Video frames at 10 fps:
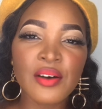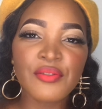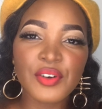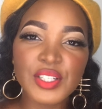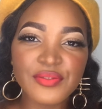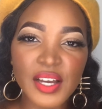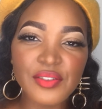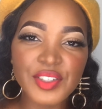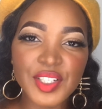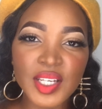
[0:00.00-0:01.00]

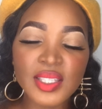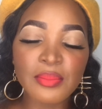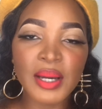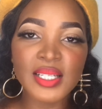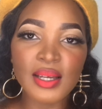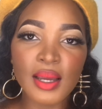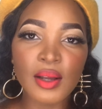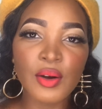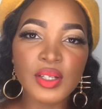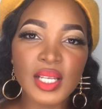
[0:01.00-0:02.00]
45 shades, but I
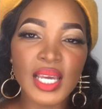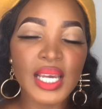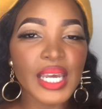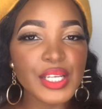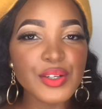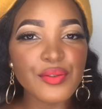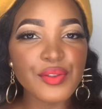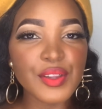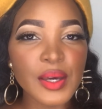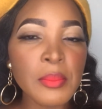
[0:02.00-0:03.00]
got like 8
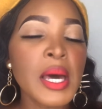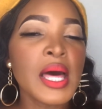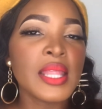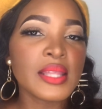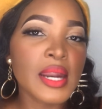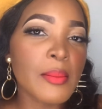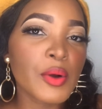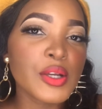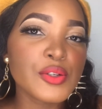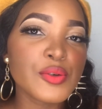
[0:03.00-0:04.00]
of them that I'm
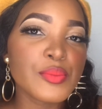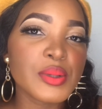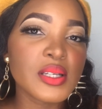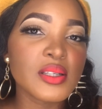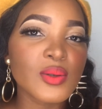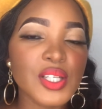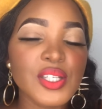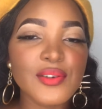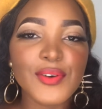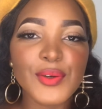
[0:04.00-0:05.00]
going to be
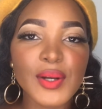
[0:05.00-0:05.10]
swatching for you